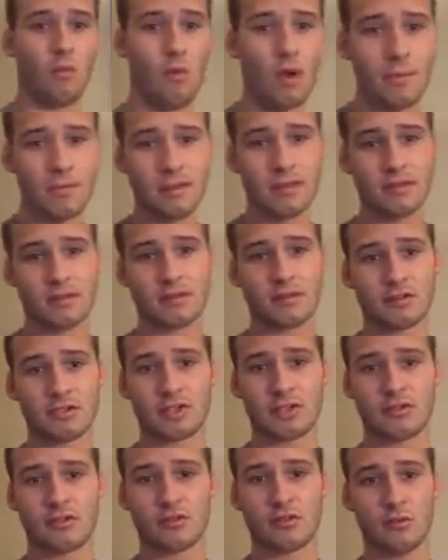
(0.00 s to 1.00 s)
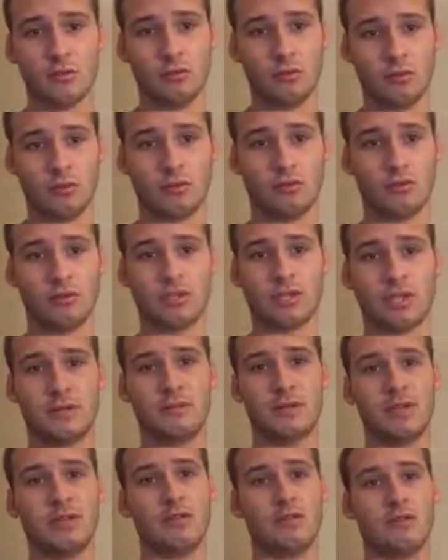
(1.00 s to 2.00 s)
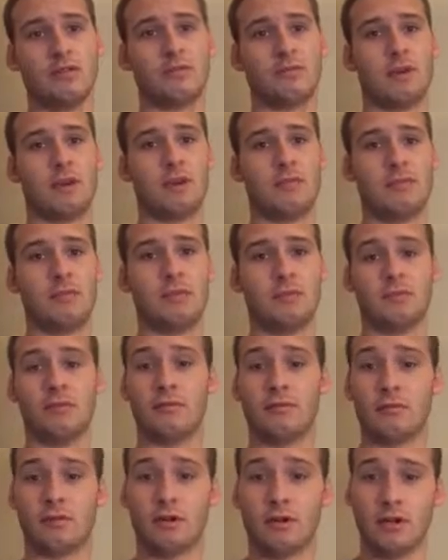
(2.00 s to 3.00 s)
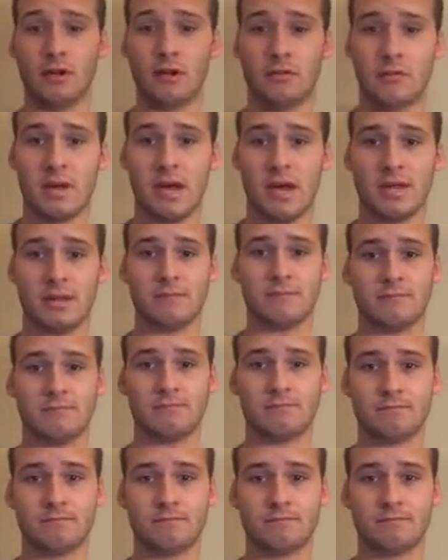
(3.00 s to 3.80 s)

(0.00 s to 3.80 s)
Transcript: Weapons are just tools which can be used by the people for good or bad.